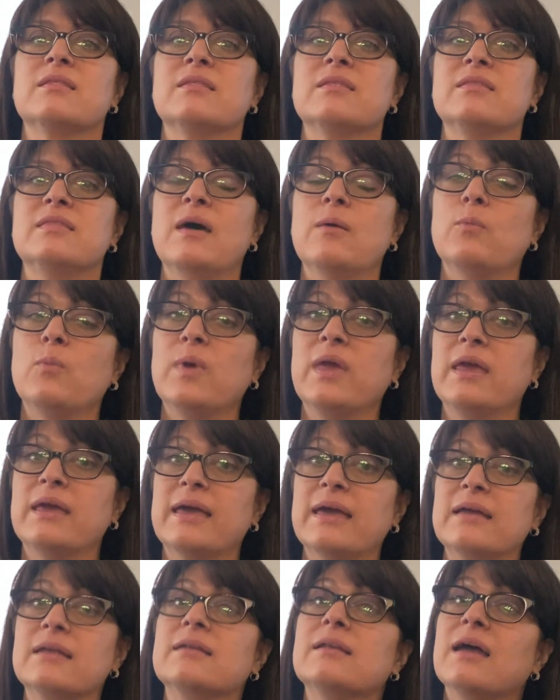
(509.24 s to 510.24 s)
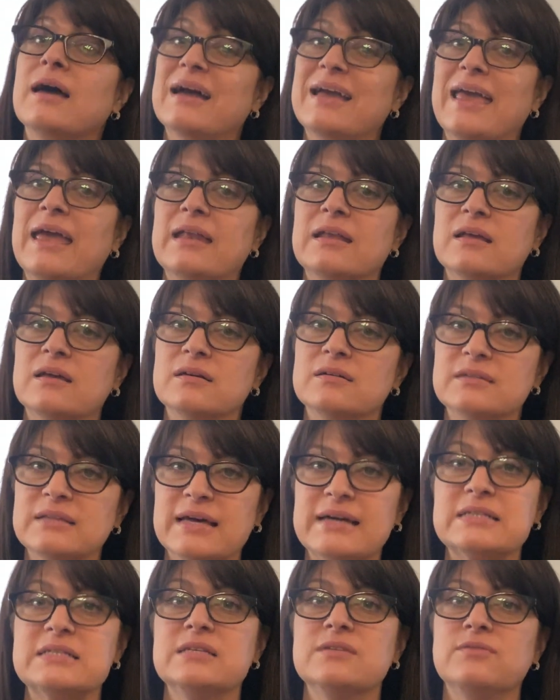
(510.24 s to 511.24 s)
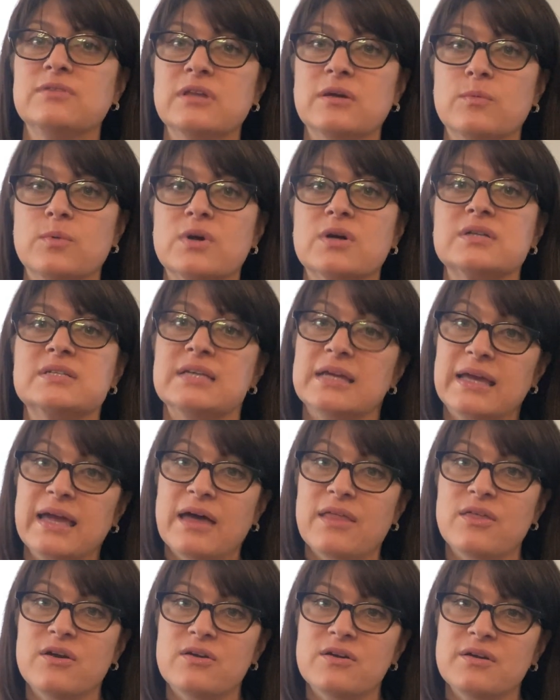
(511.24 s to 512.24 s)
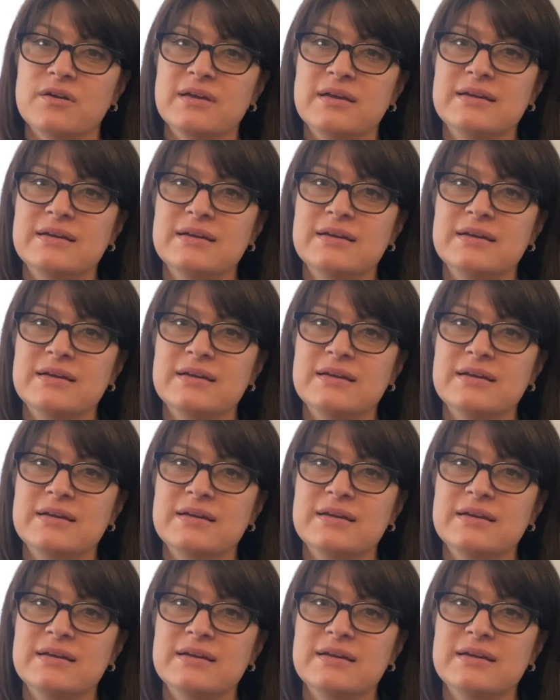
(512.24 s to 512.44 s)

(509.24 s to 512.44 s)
That we can, again, collectively work together